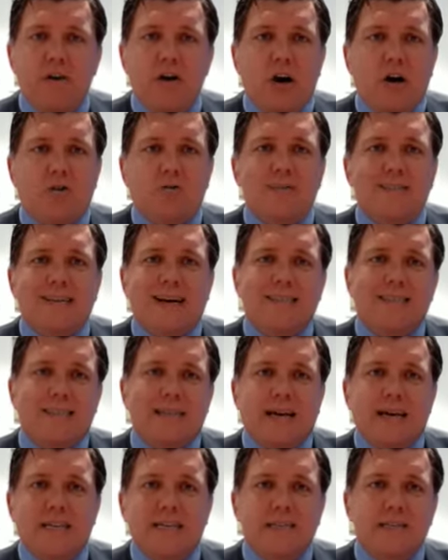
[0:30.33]
and on
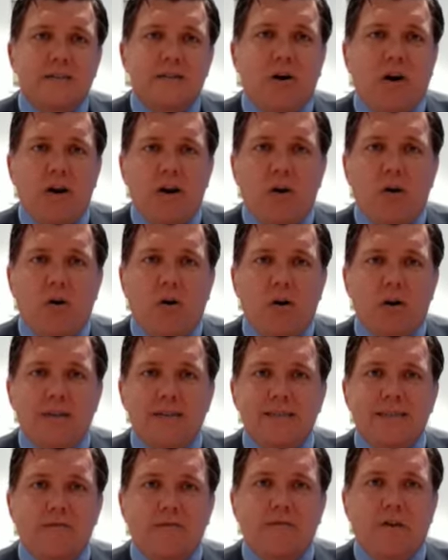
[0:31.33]
Saturdays, 9 o'clock
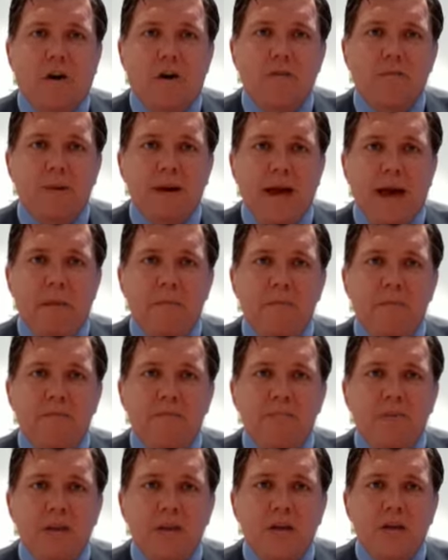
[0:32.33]
until 5 p.m.
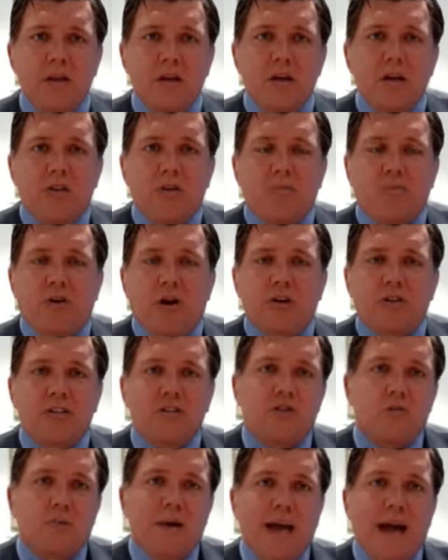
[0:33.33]
The
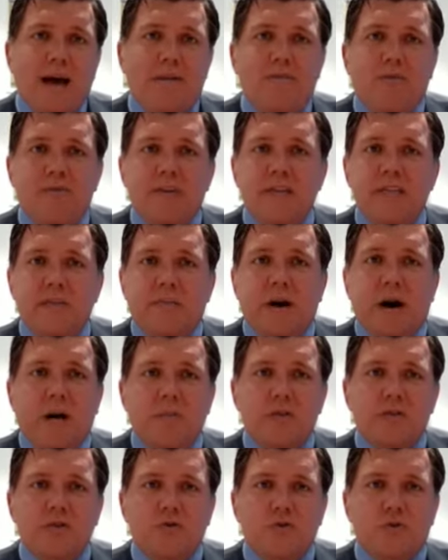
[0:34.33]
branches that we have within
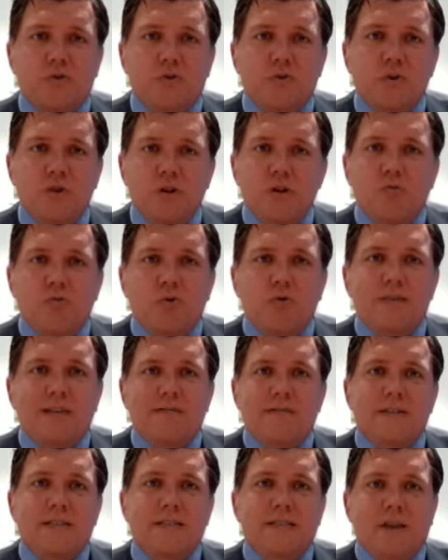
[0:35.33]
department stores will
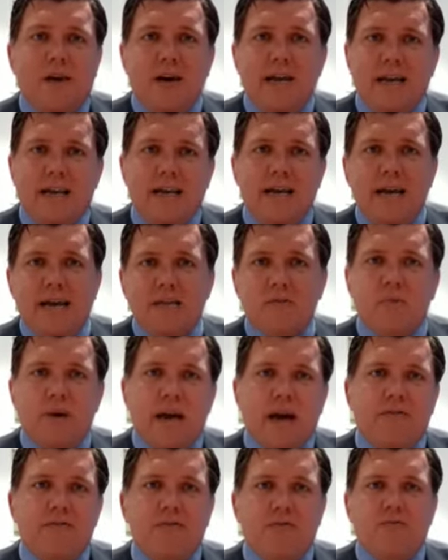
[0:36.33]
differ slightly as we
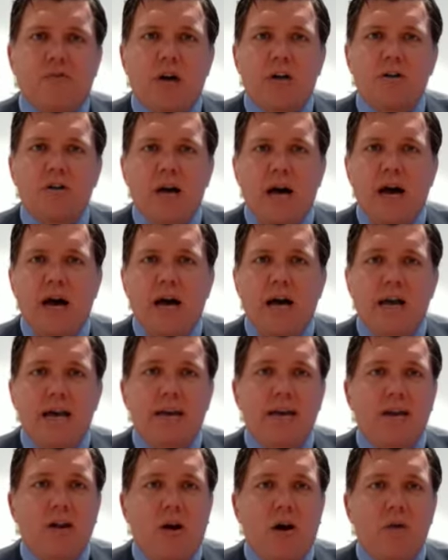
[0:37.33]
have to run
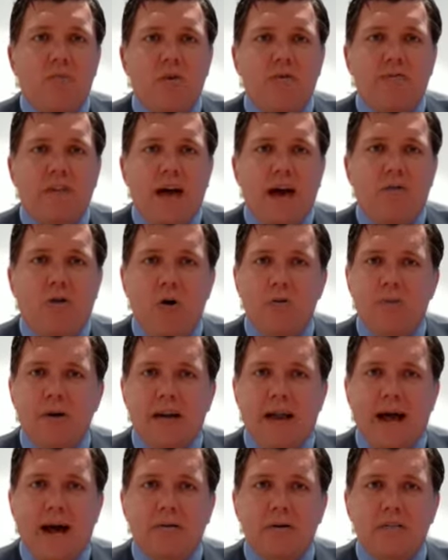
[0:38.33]
in line with their
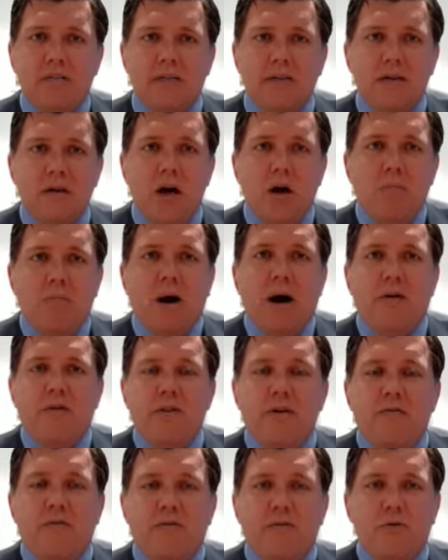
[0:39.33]
opening hours, but
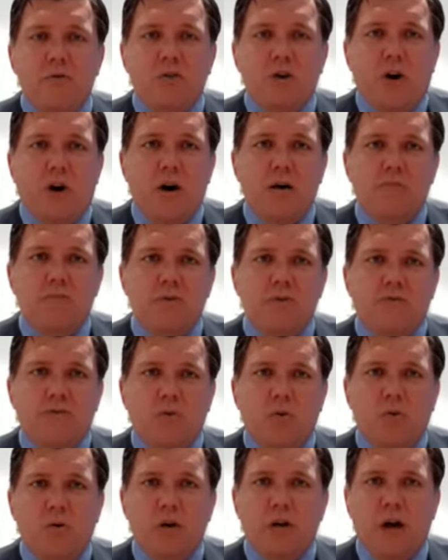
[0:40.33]
the full times
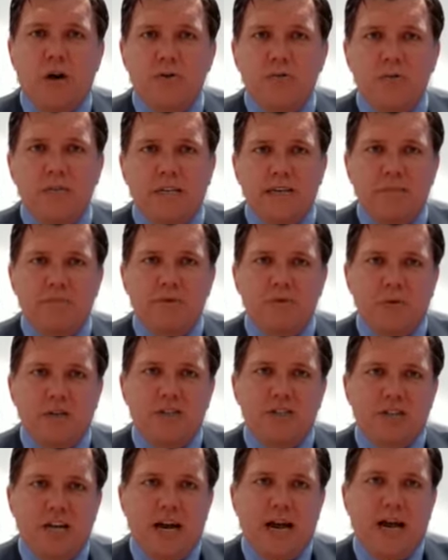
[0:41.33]
for Co's in
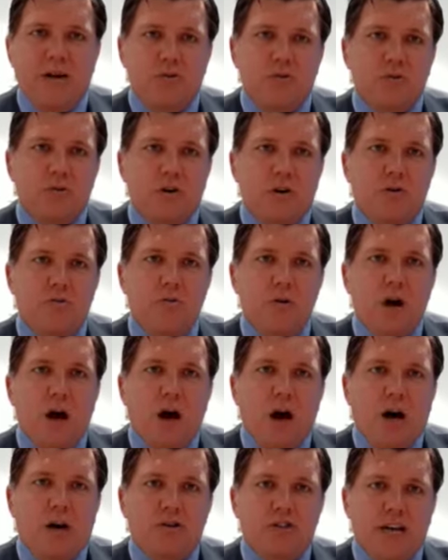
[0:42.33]
Ipswich and also
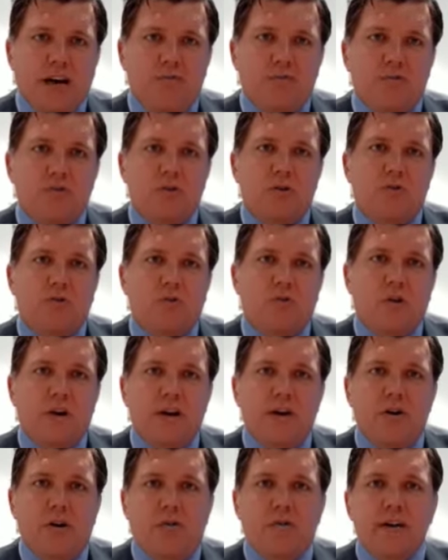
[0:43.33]
our Gerald store
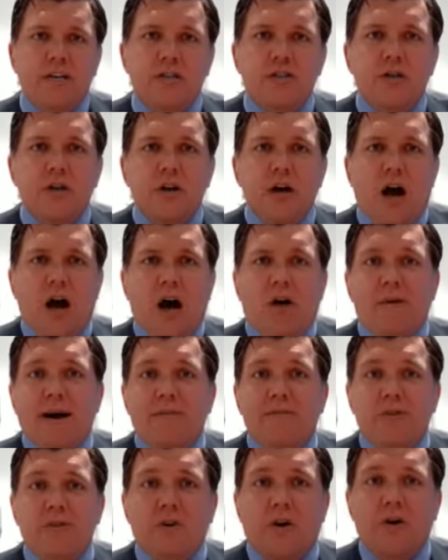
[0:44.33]
in Norwich are
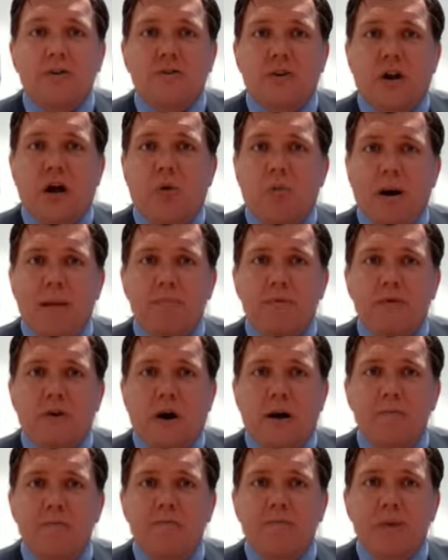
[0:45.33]
advertised on our
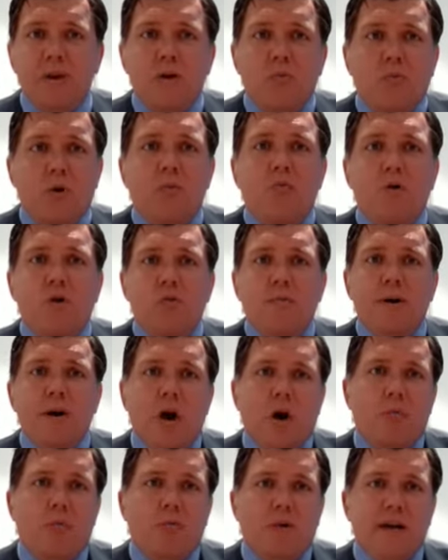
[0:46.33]
website. We will be
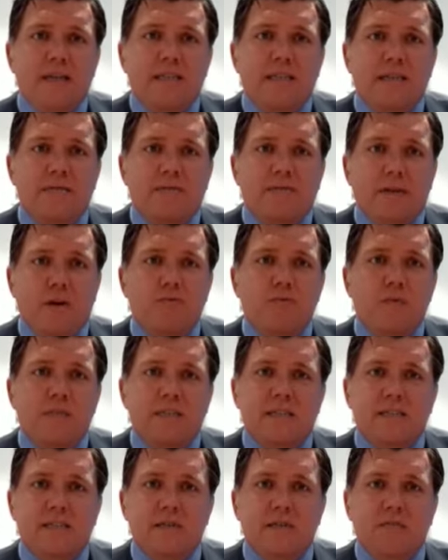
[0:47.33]
operating phone
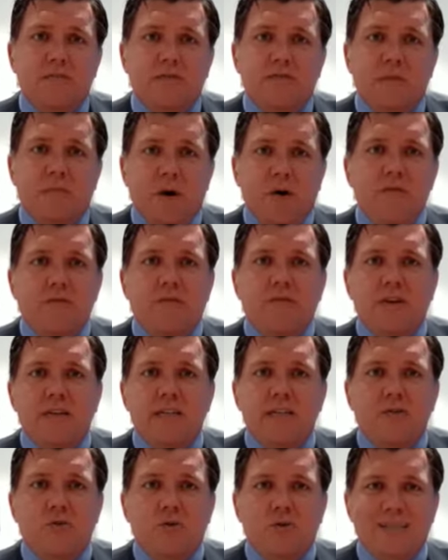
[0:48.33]
systems for both of
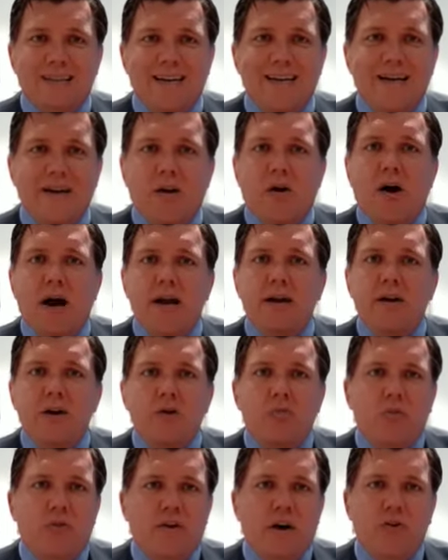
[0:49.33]
these stores in line
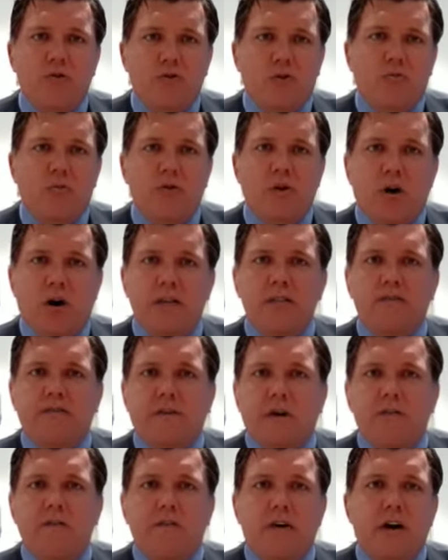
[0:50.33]
with our normal 9 to
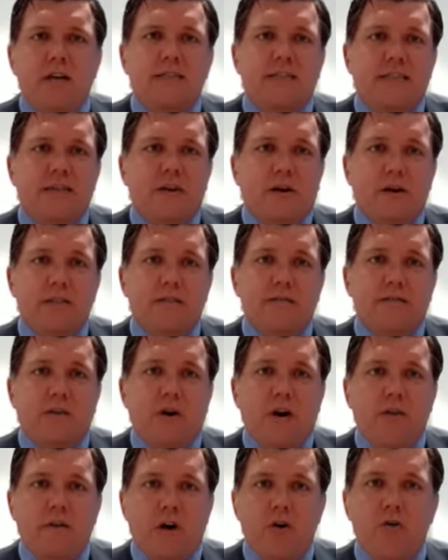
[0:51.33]
5:30 and 9 to
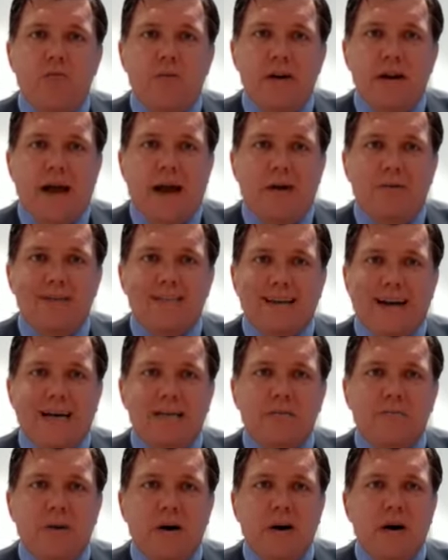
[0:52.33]
5 opening hours
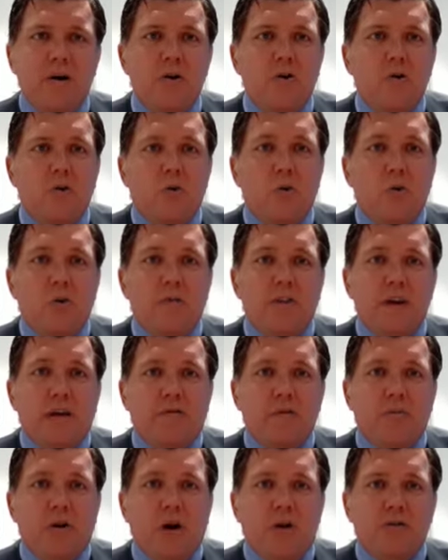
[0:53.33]
as per all of the
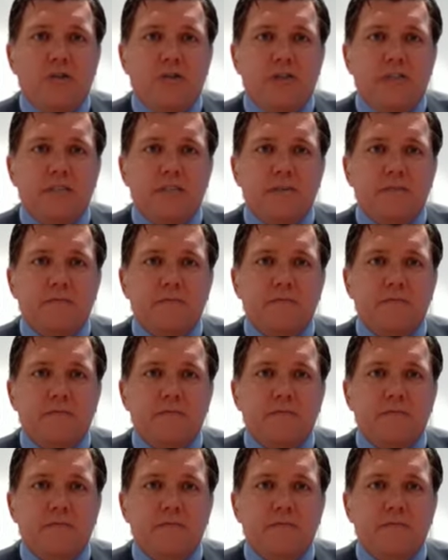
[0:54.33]
other branches.